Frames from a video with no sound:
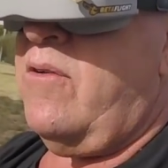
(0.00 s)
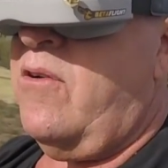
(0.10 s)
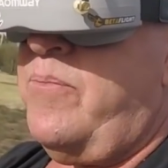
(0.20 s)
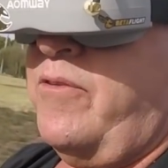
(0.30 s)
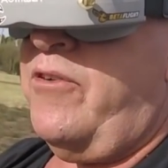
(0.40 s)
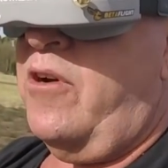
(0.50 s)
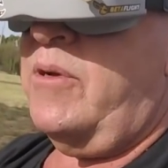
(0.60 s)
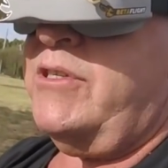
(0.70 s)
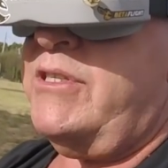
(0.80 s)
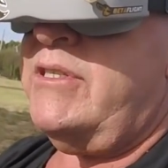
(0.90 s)
Look,
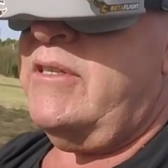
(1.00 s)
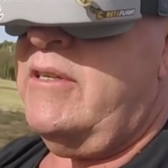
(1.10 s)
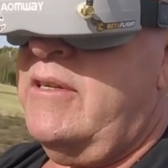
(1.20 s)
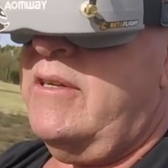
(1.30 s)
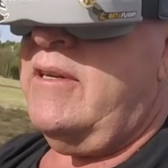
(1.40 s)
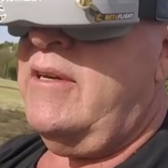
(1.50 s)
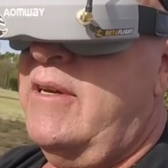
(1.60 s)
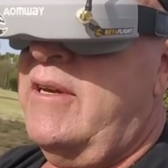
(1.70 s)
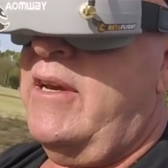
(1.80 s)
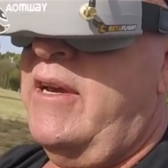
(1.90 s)
performance,
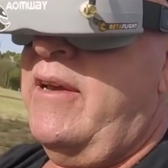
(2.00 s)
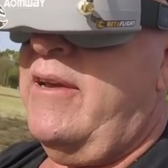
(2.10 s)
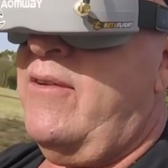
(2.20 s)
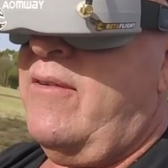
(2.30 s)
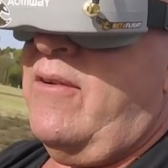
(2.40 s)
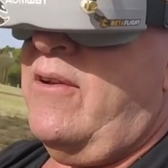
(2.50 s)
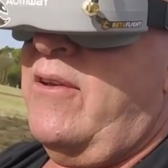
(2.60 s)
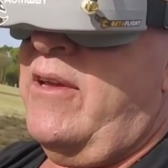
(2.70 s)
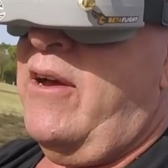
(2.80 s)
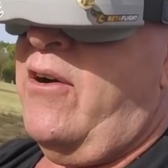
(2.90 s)

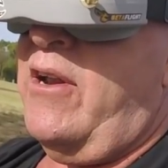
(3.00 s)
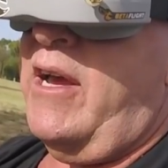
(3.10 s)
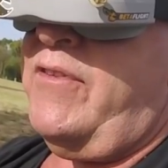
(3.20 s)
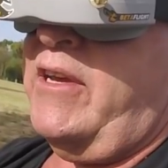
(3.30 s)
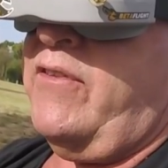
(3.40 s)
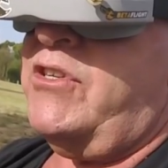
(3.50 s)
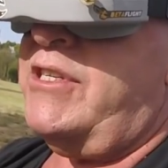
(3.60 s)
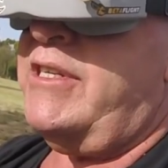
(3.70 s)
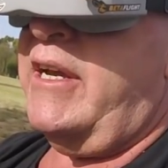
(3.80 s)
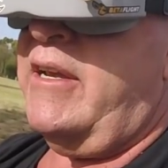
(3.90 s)
I'd have to give this
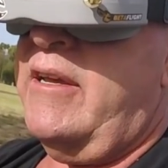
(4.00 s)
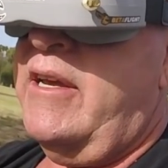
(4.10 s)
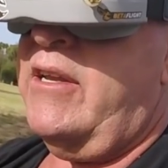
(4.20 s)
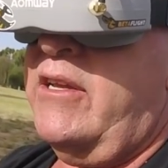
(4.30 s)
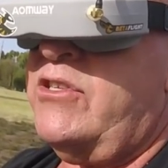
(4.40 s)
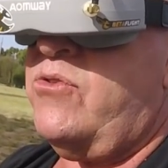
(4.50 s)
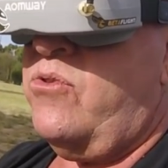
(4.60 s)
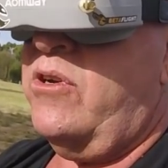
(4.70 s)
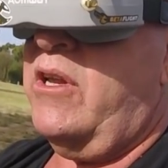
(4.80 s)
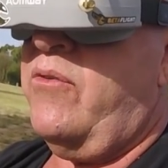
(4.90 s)
a 10. It's
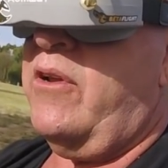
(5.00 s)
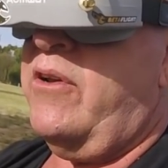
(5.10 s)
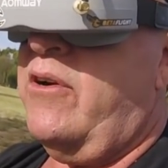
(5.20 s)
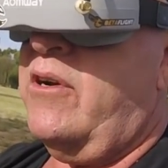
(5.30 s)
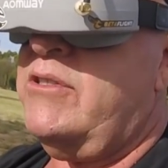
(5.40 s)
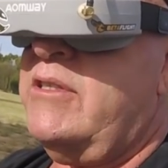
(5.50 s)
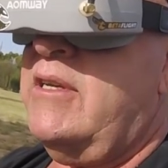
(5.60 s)
really, really nice.